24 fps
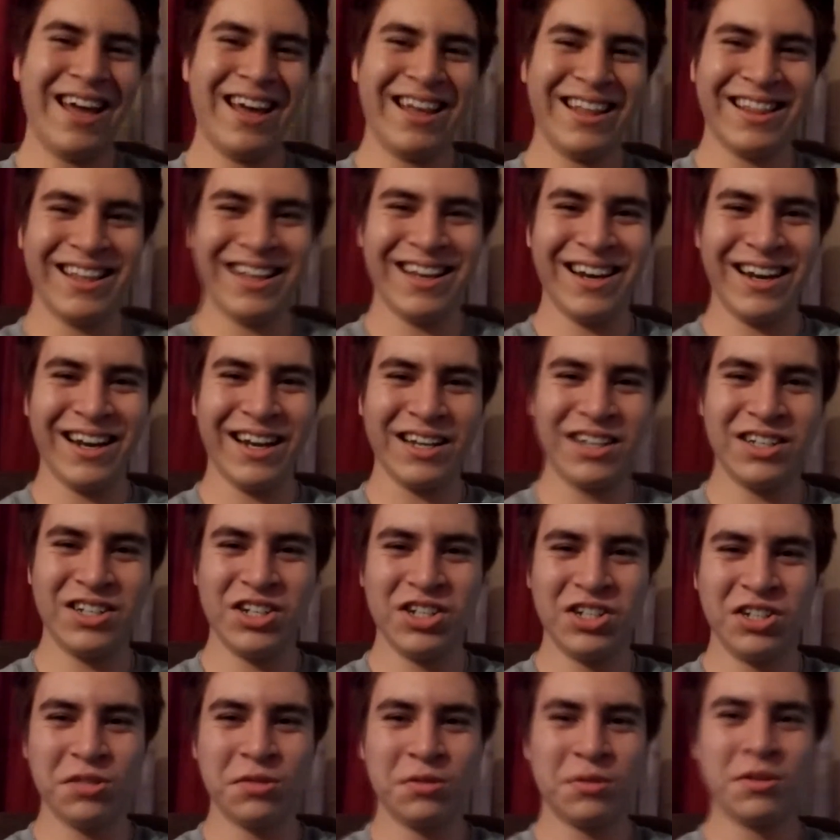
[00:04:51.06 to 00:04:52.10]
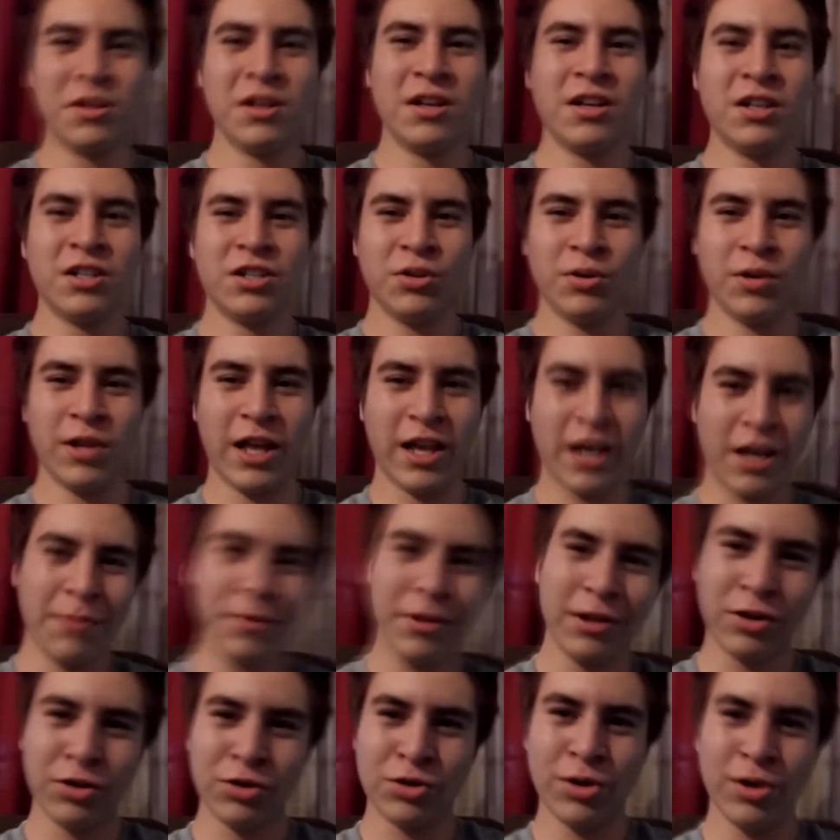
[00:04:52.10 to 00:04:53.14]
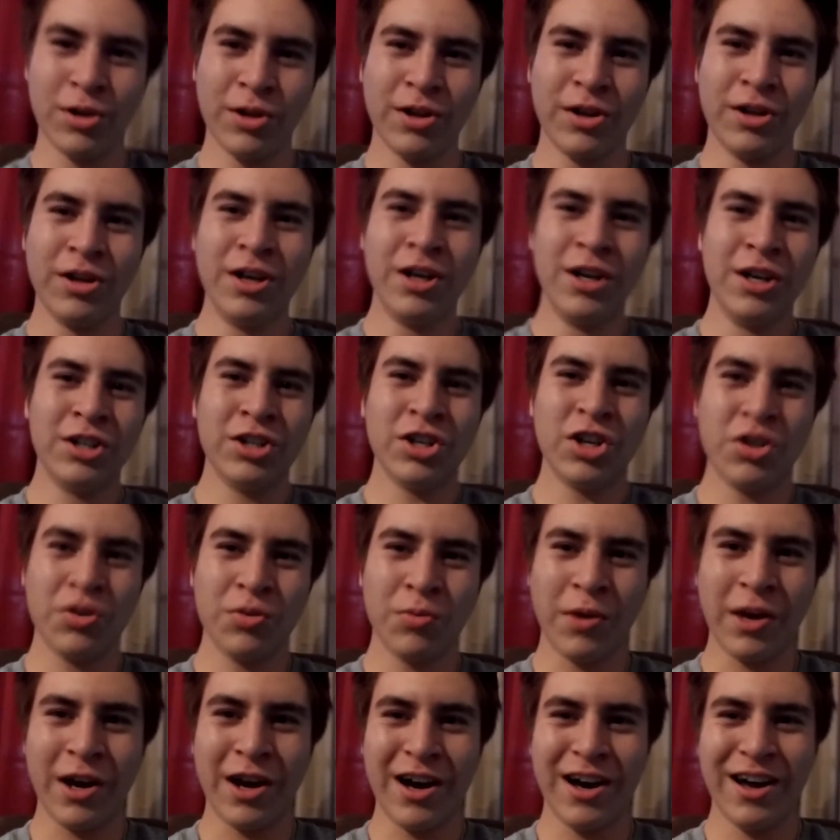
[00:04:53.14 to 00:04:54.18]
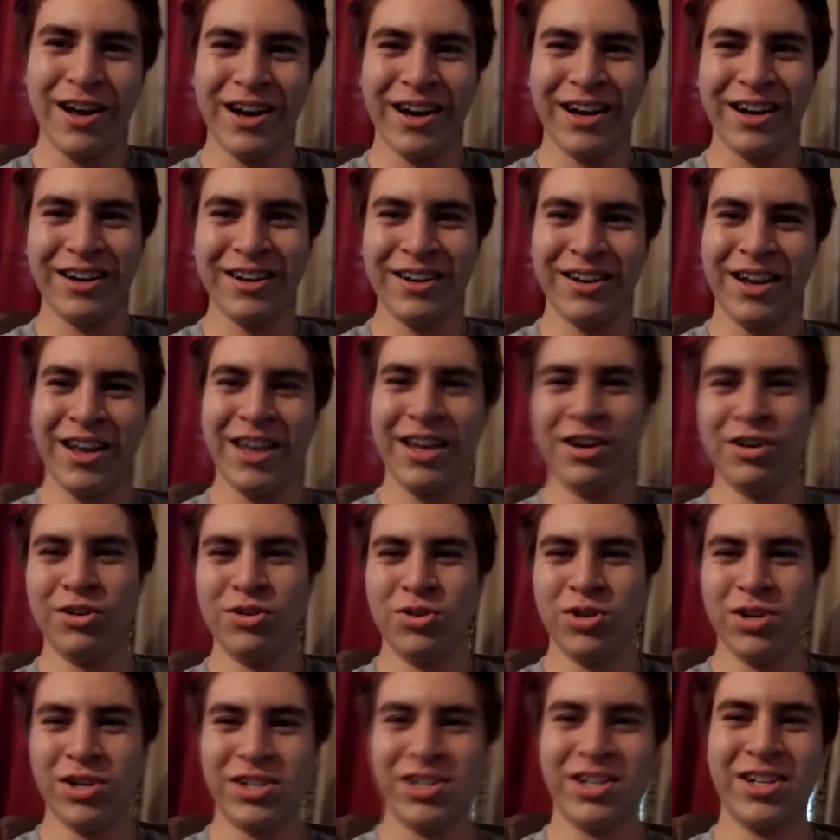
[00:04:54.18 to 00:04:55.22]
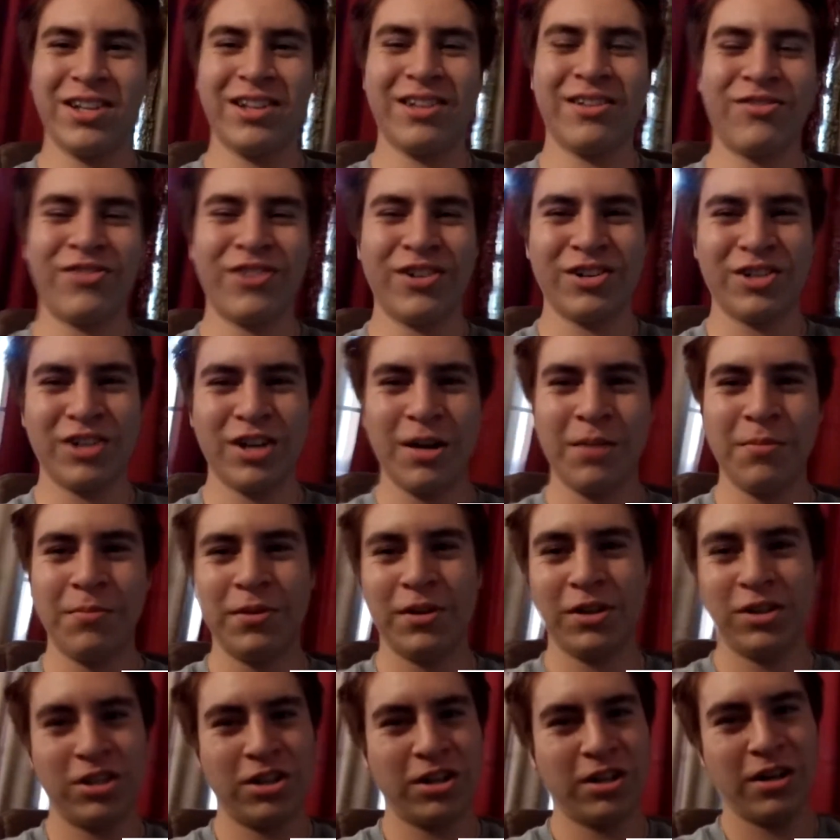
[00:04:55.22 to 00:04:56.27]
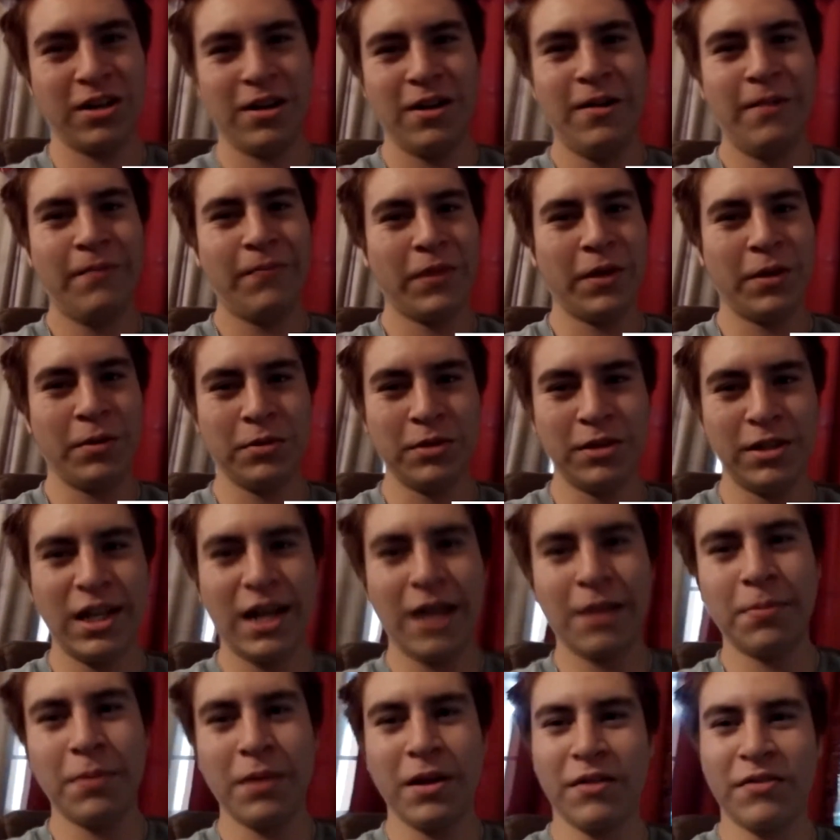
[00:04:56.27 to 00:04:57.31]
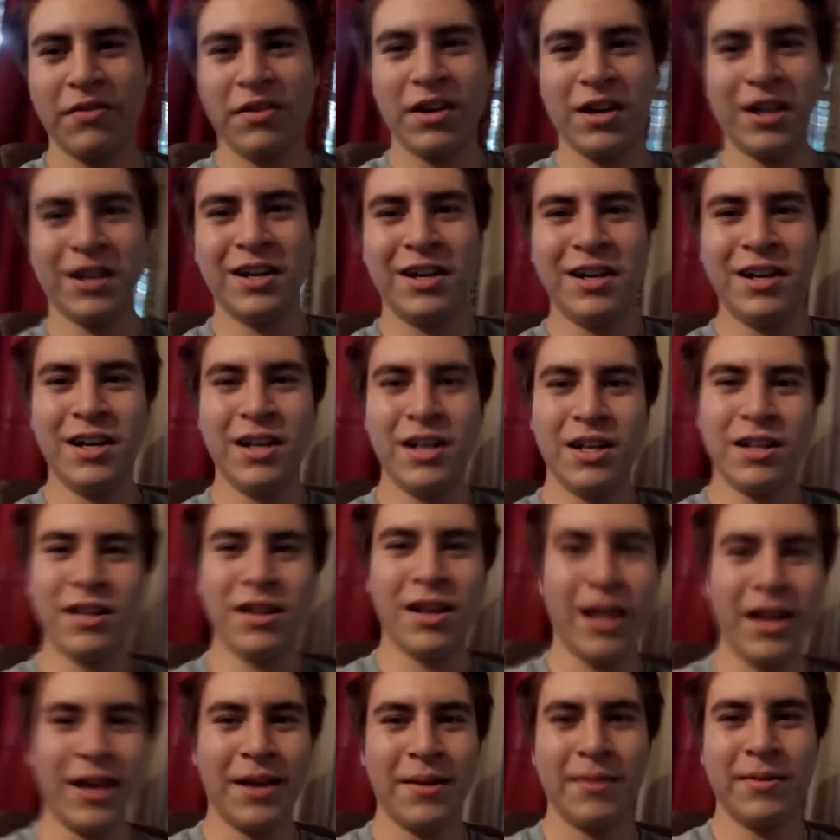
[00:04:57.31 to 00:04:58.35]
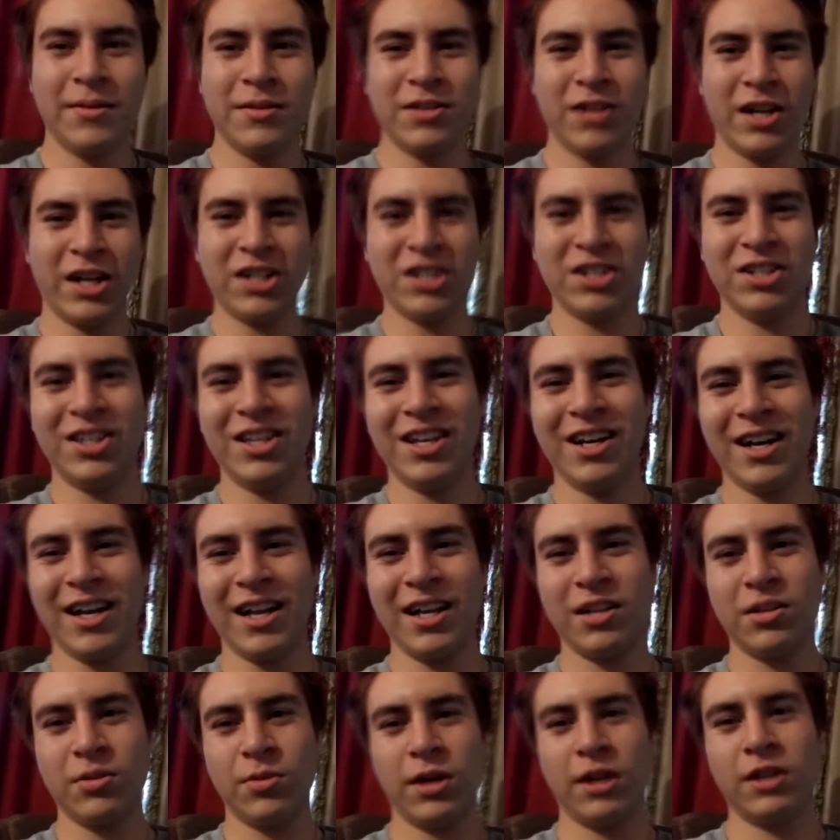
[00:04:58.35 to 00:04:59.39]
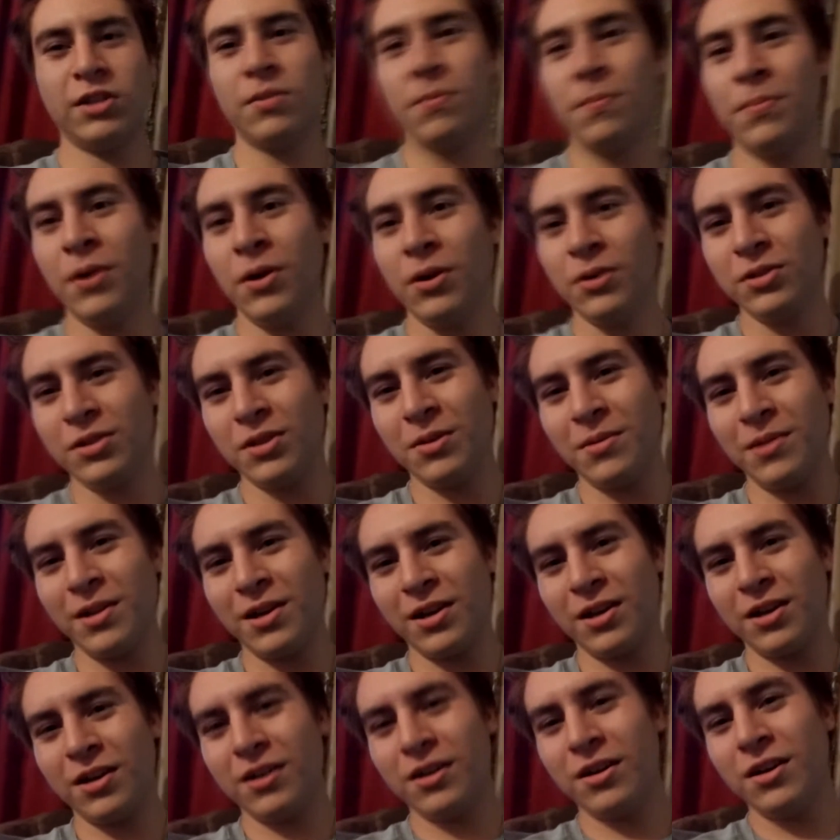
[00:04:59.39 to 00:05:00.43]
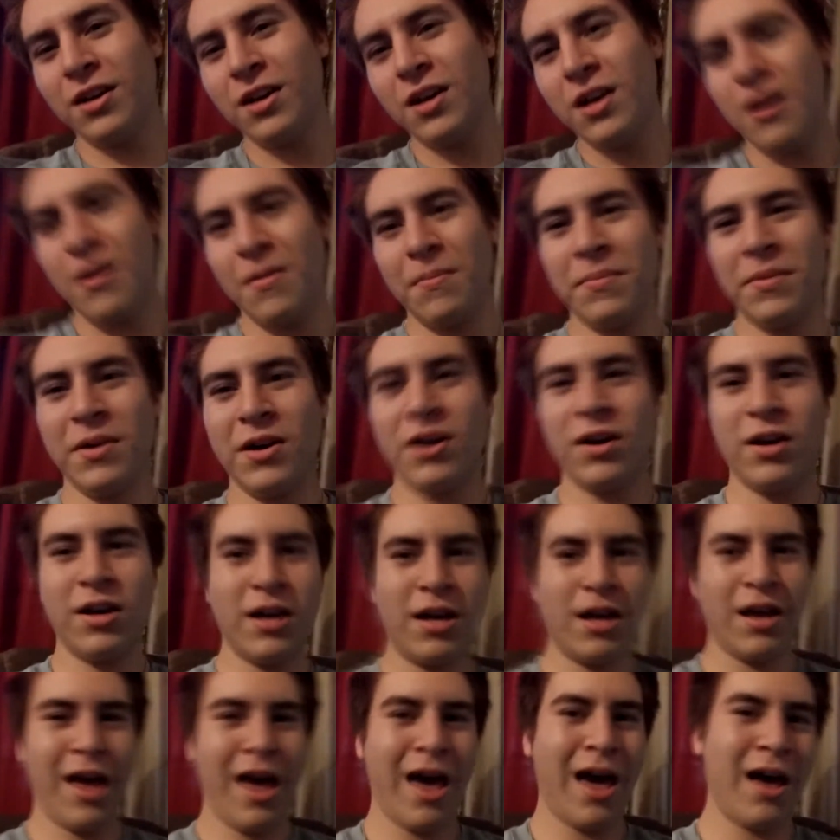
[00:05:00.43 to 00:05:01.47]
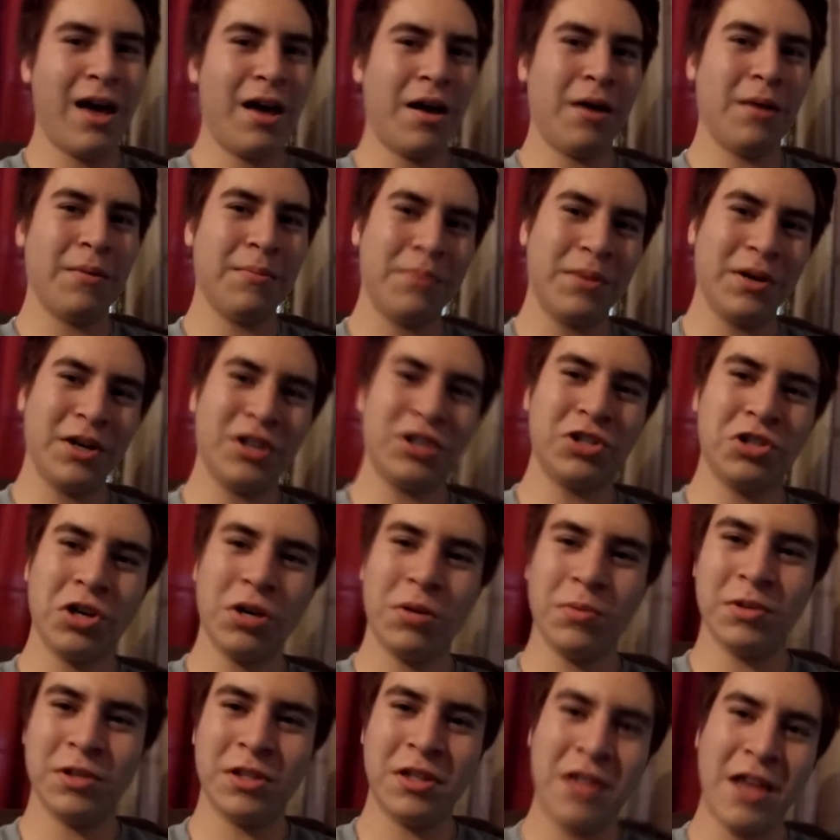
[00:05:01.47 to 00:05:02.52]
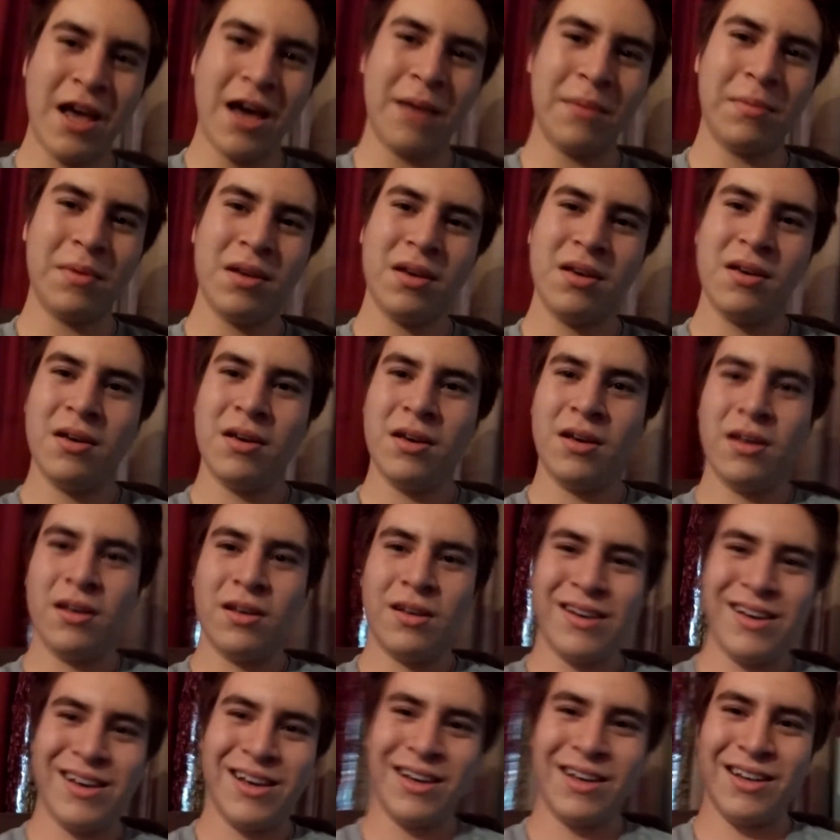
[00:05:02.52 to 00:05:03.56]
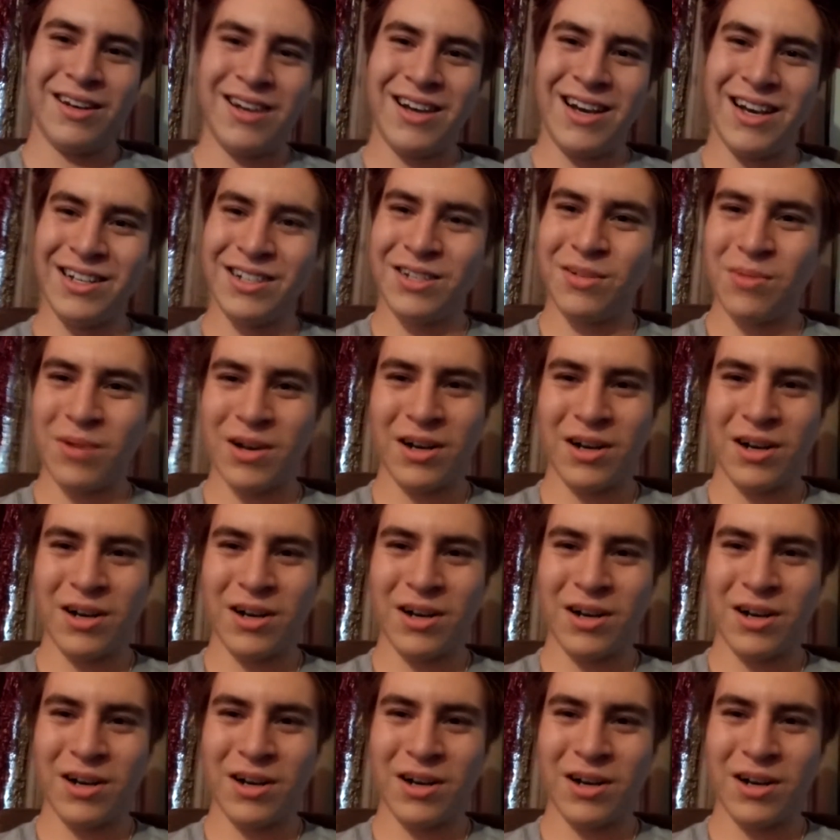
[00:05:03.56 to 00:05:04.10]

and then like she was like, give me the controller. She just went on and hit a trick shot the first time. I'm pretty sure it was that playing for her, like, and she did it like twice supposedly, you know. But I'm pretty sure it was that, and I just